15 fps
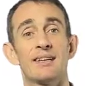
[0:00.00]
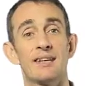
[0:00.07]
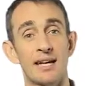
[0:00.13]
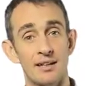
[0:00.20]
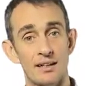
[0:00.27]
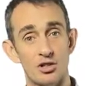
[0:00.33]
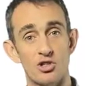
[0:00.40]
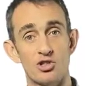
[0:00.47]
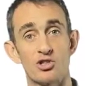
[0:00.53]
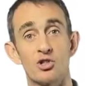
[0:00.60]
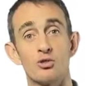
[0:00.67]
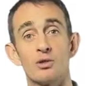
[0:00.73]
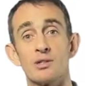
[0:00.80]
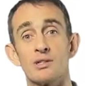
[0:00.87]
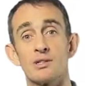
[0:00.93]
getting the
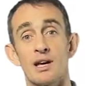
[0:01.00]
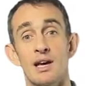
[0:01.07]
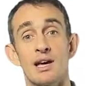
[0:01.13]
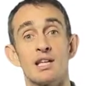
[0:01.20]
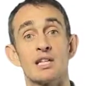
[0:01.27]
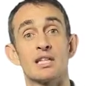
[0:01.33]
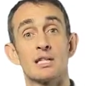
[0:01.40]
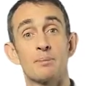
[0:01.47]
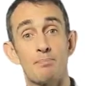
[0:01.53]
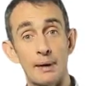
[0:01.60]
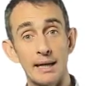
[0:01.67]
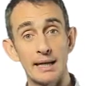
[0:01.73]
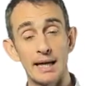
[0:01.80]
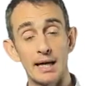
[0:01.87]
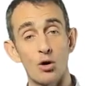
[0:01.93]
students
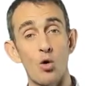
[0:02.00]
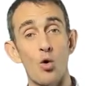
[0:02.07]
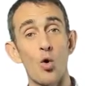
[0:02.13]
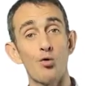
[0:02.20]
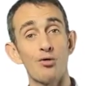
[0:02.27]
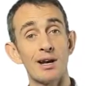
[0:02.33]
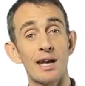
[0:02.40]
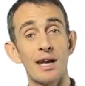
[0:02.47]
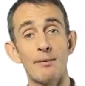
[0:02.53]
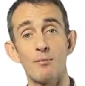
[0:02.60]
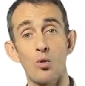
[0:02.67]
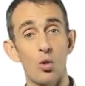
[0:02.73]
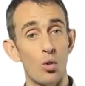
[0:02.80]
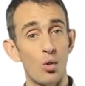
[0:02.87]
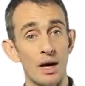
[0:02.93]
speaking
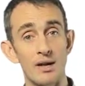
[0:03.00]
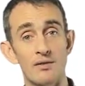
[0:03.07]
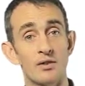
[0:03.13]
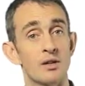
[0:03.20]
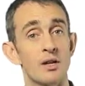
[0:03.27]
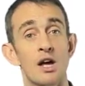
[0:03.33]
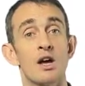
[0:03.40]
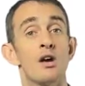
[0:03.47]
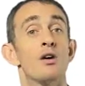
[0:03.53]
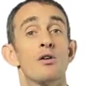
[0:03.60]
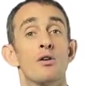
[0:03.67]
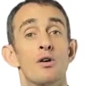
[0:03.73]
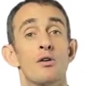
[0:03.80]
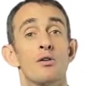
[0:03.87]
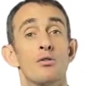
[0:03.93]
orally or even
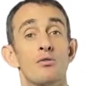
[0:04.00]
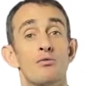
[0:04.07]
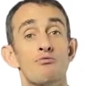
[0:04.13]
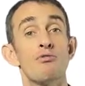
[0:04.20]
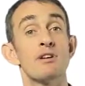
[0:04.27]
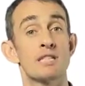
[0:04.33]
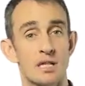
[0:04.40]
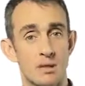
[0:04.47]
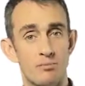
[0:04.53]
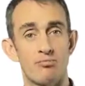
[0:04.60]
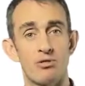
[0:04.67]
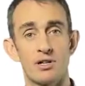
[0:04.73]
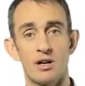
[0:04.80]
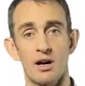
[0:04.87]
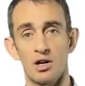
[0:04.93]
written
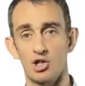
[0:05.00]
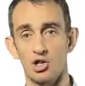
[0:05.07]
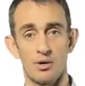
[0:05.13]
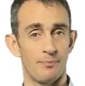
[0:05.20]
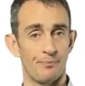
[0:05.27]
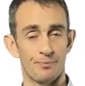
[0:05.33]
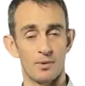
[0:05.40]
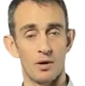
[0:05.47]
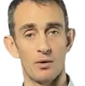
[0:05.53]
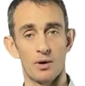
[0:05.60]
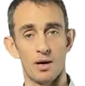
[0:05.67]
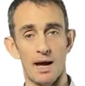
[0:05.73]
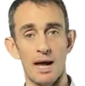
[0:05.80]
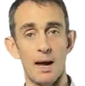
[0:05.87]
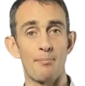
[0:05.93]
production,
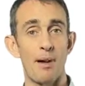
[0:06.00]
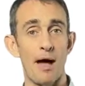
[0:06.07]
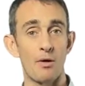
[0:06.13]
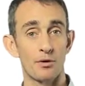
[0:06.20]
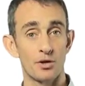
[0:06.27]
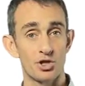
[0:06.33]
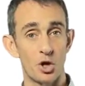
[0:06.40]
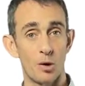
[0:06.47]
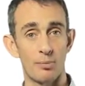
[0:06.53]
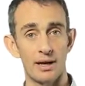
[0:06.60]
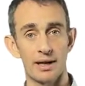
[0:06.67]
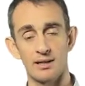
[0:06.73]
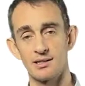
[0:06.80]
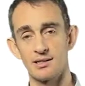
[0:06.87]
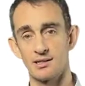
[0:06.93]
okay, about the
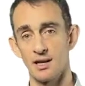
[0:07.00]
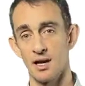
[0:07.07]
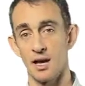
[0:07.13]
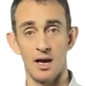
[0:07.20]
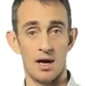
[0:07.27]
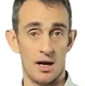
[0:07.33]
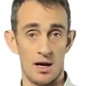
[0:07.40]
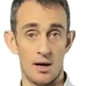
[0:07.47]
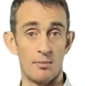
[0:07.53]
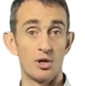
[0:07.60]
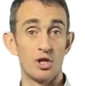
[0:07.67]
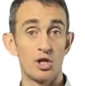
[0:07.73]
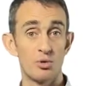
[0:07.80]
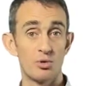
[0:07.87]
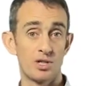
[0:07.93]
topics
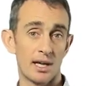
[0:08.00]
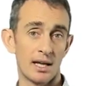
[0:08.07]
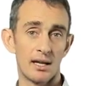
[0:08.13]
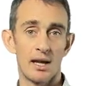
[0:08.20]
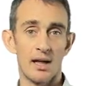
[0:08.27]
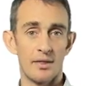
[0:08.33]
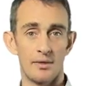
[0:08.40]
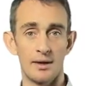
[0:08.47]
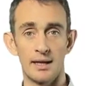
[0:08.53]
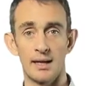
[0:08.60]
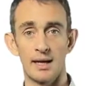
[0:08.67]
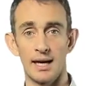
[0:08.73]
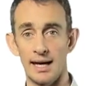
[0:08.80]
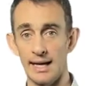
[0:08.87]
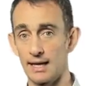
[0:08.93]
using the
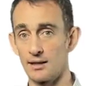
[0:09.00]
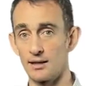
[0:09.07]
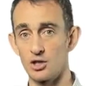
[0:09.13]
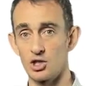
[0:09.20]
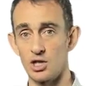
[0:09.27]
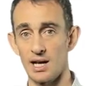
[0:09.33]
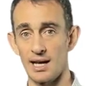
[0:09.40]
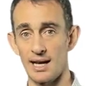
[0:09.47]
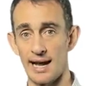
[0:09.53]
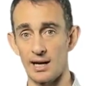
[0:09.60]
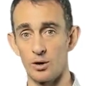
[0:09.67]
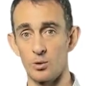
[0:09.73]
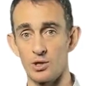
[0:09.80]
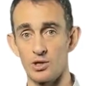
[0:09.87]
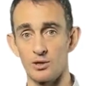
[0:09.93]
English
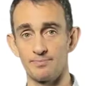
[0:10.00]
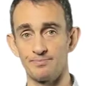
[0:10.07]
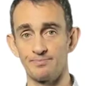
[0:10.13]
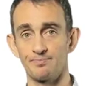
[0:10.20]
language.